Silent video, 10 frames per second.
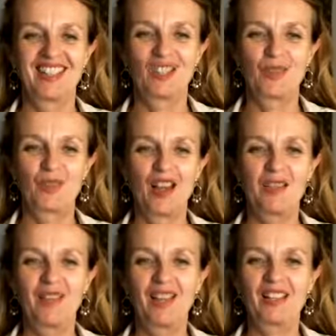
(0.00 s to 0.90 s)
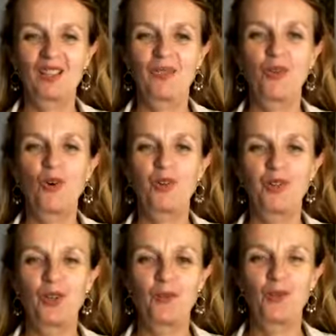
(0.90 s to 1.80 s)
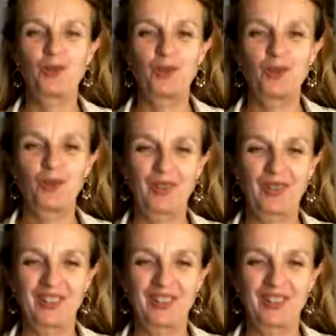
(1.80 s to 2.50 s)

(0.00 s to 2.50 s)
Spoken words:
arriving at the fourth noble truth.